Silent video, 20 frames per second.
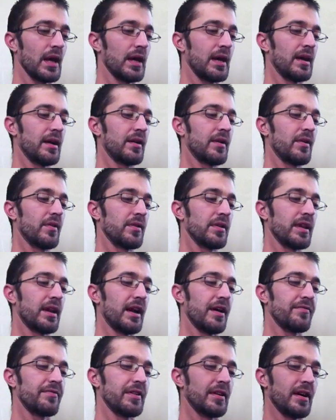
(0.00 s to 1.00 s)
I don't know that
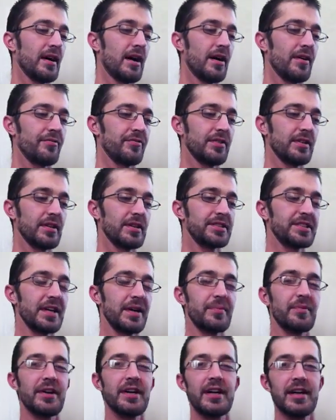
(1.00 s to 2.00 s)
I feel the
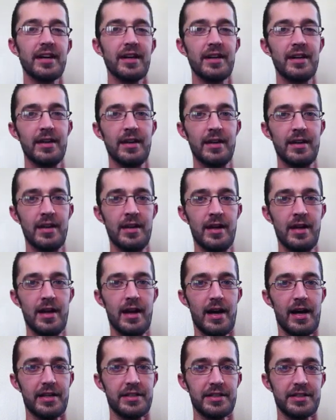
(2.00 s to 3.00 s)
same way.
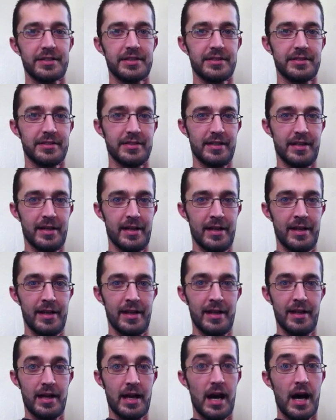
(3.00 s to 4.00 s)
I just
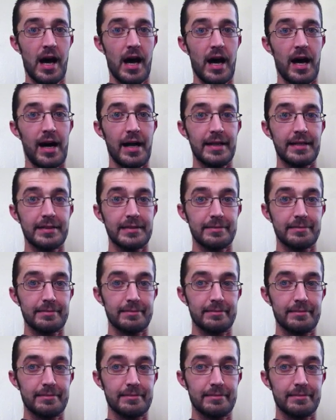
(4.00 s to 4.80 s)
I